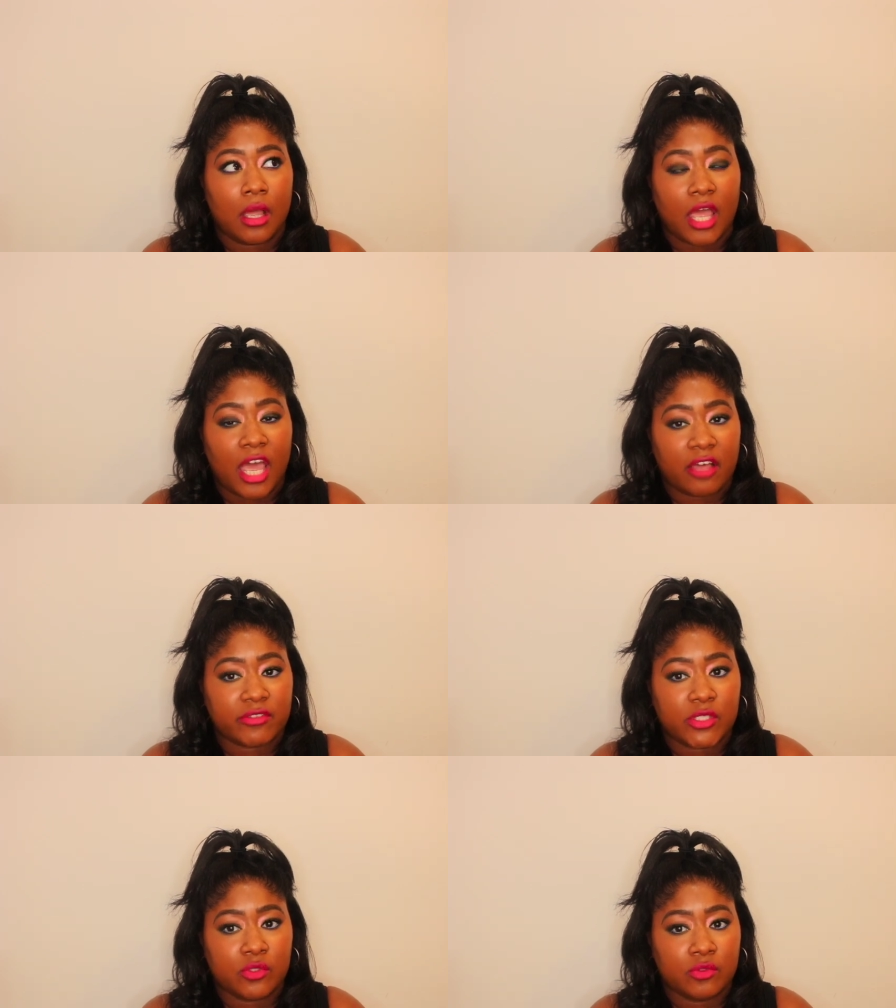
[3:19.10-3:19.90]

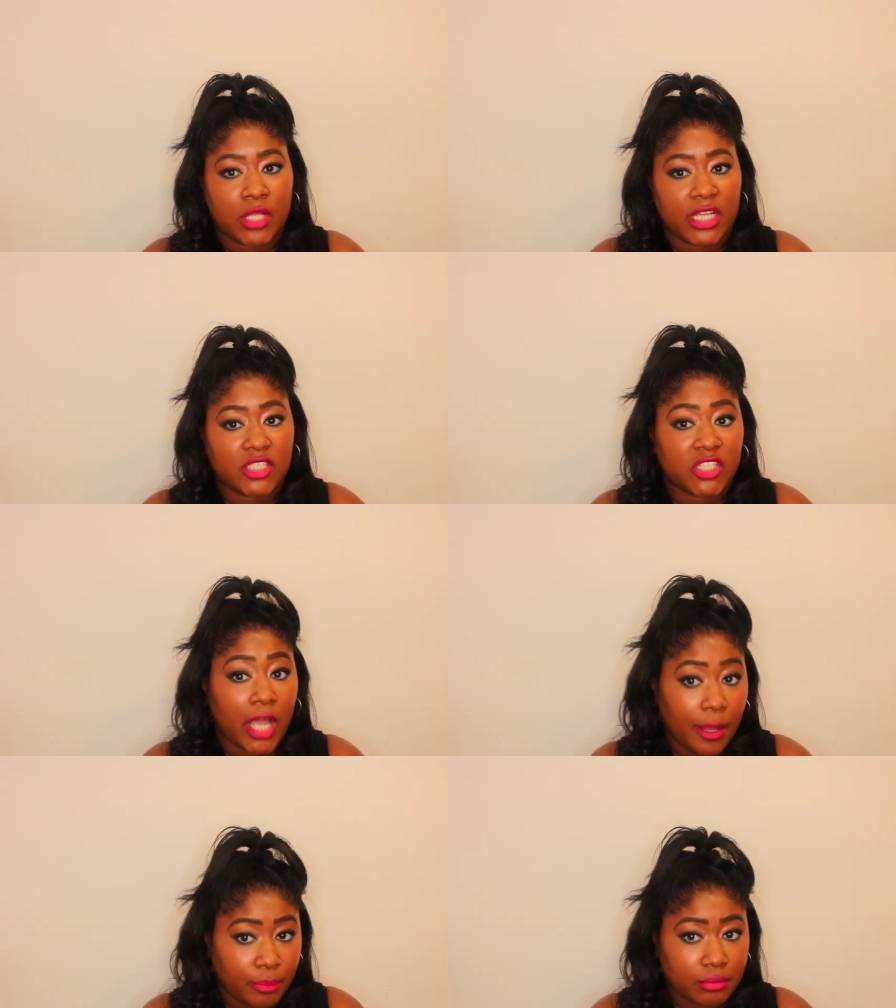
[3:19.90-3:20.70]
have to like
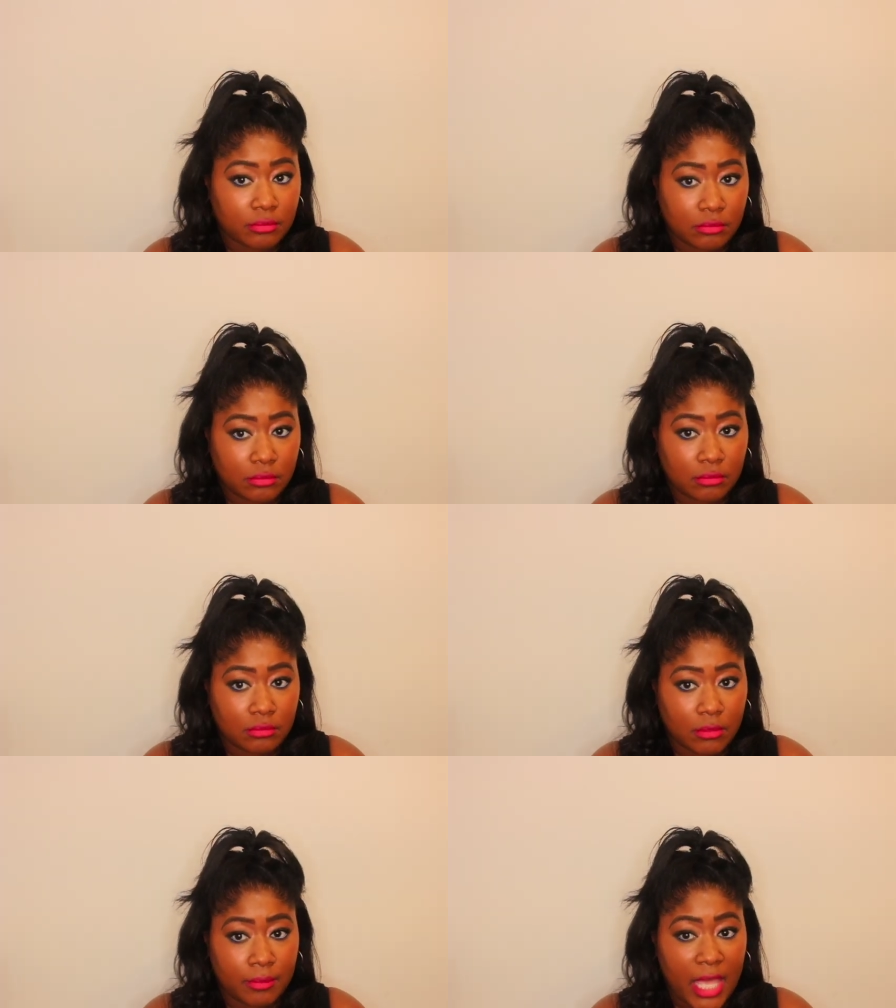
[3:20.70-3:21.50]
chop
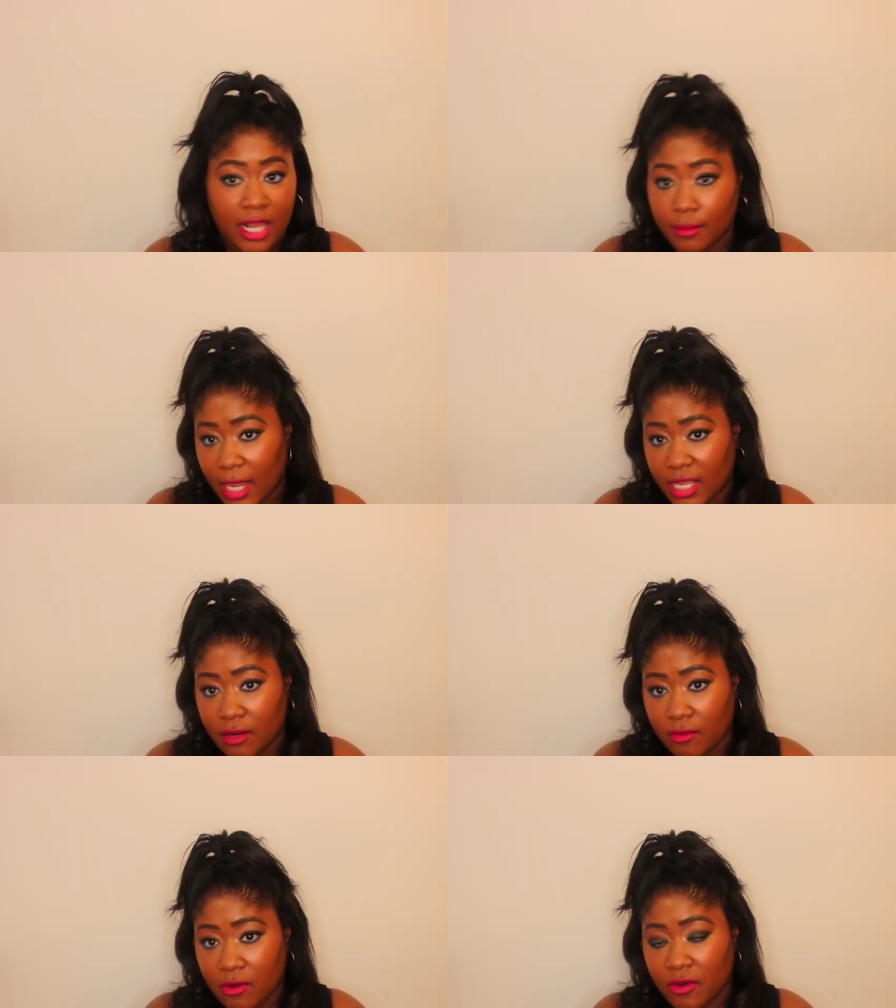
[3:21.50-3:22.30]
mad at my
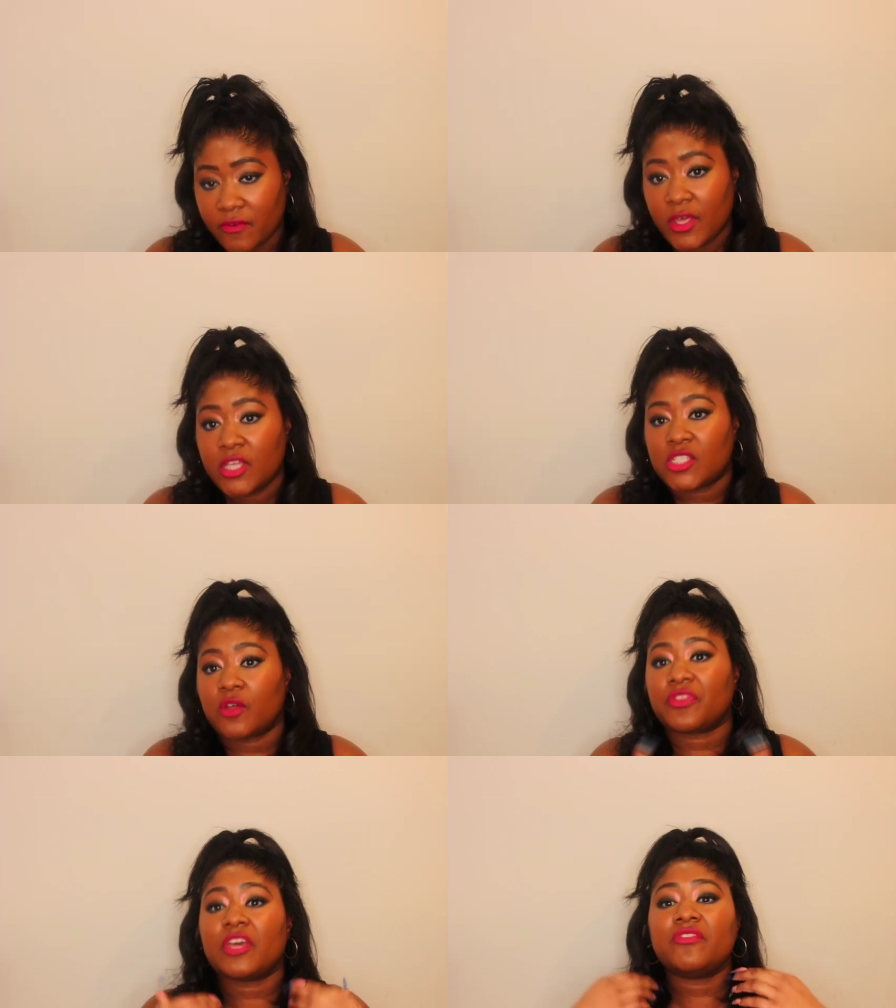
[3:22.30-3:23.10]
hair off
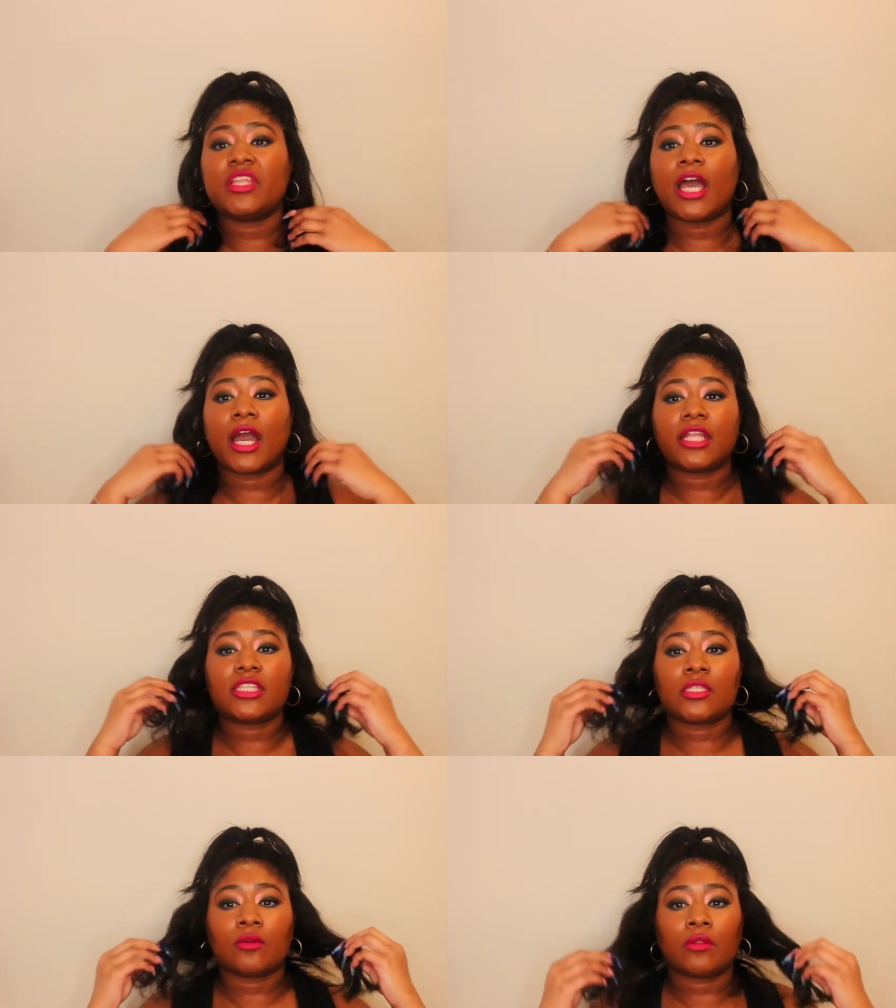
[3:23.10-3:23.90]
so thankfully I got
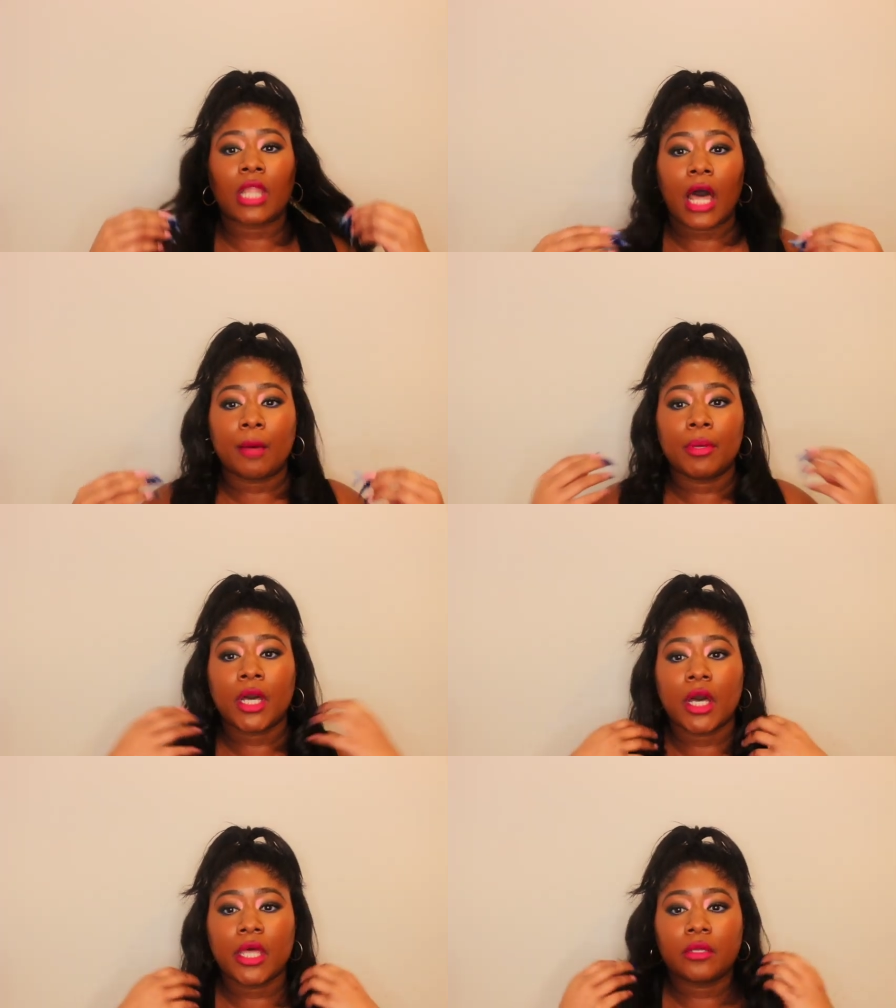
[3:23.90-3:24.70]
this little lob
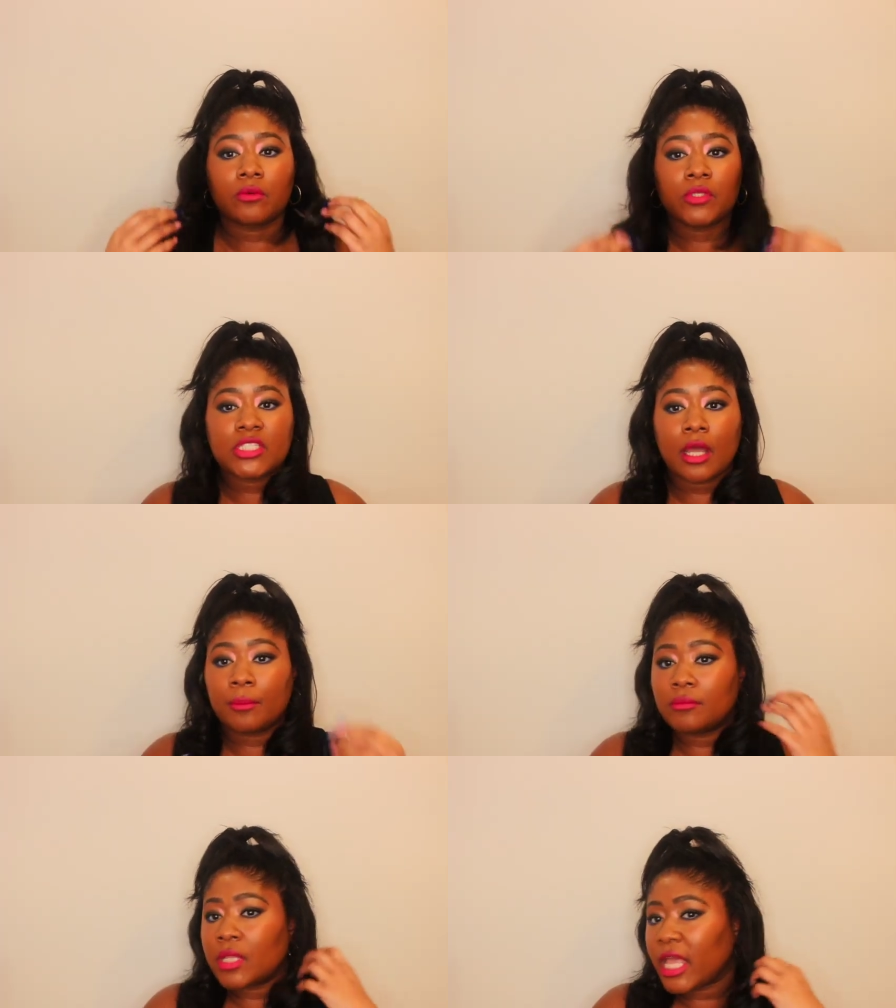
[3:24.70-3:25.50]
cut which
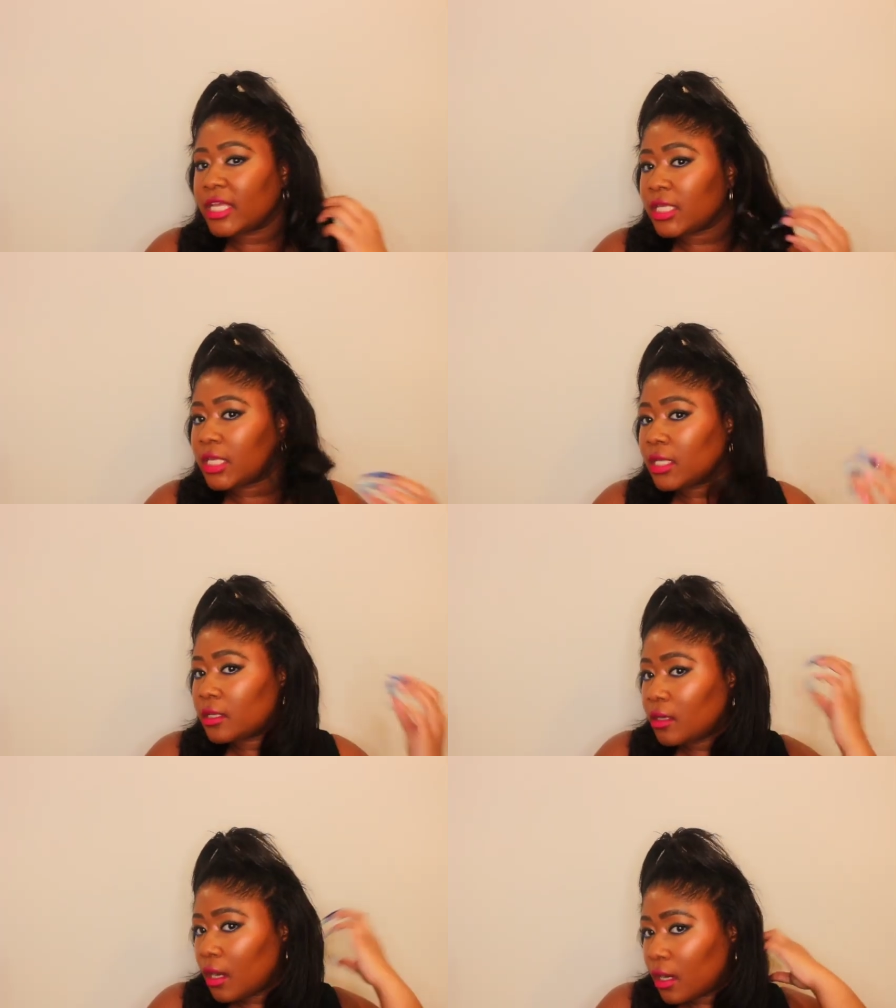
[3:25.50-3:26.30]
I'm
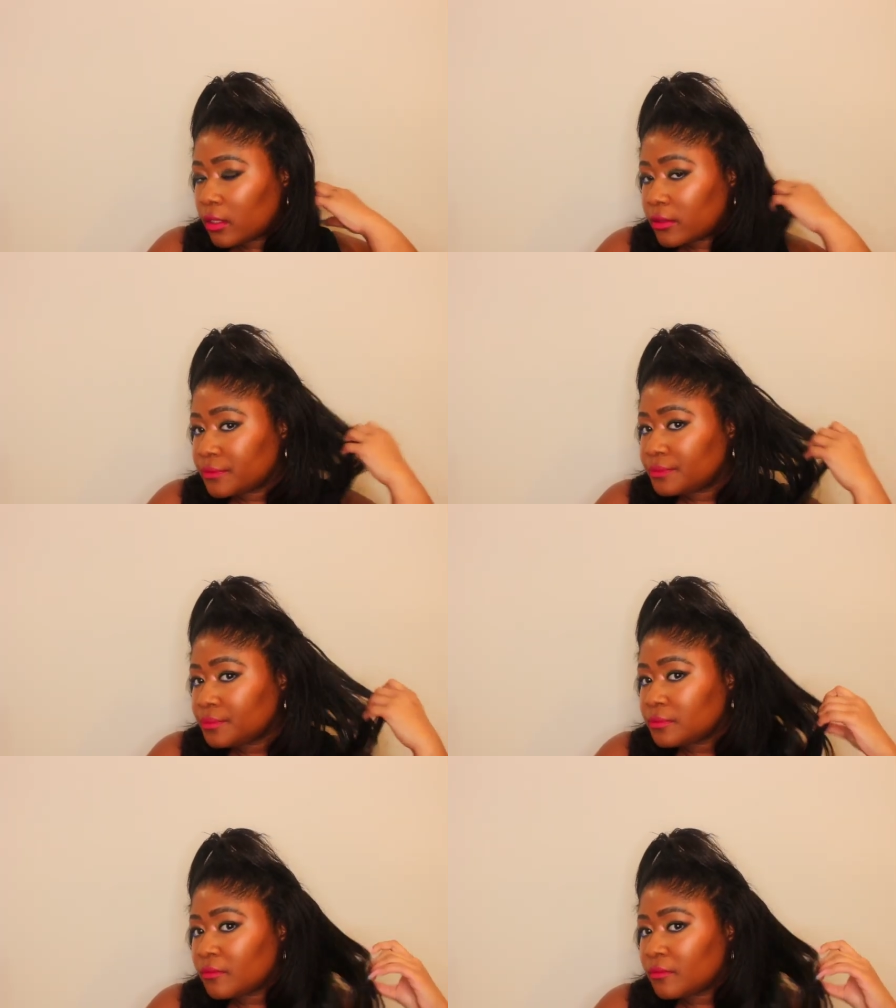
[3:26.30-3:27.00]
liking um